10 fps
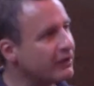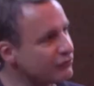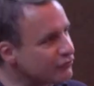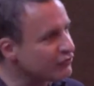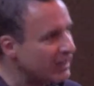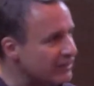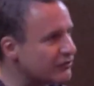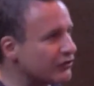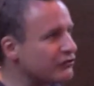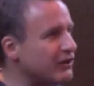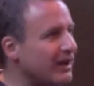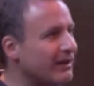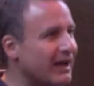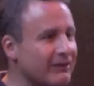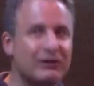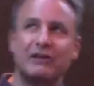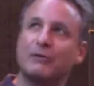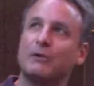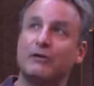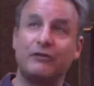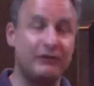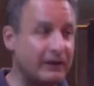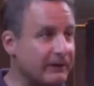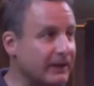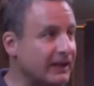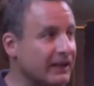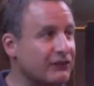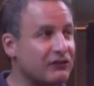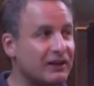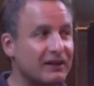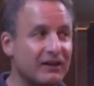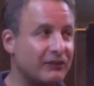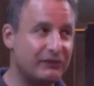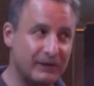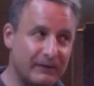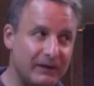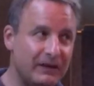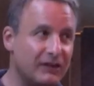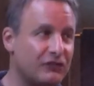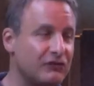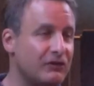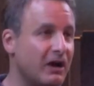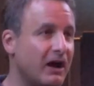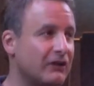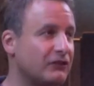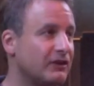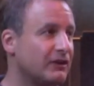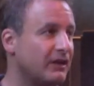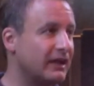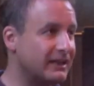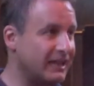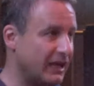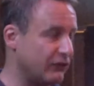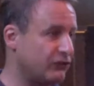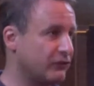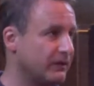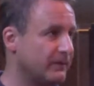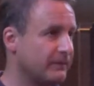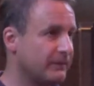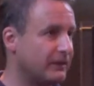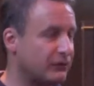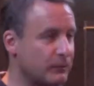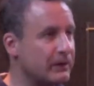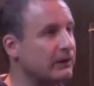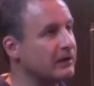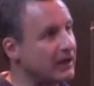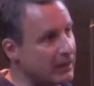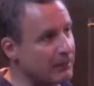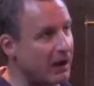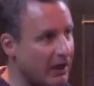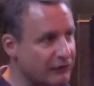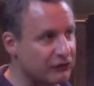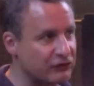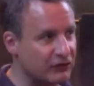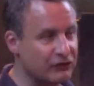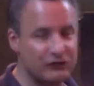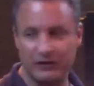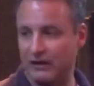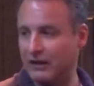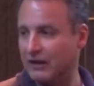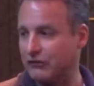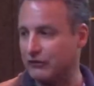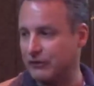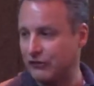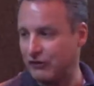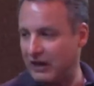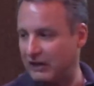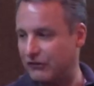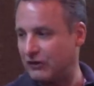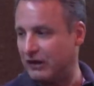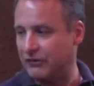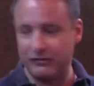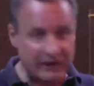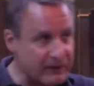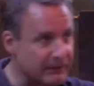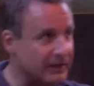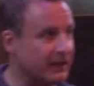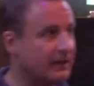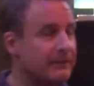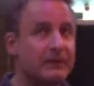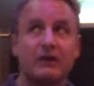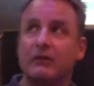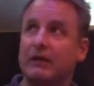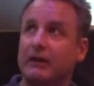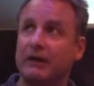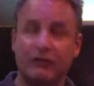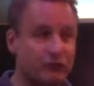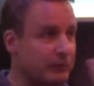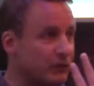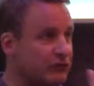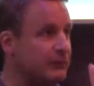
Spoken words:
as a scientist, I look at the word theory and say, a theory is not a guess. That's what we call a hypothesis. So in science, a theory, you know, is supposed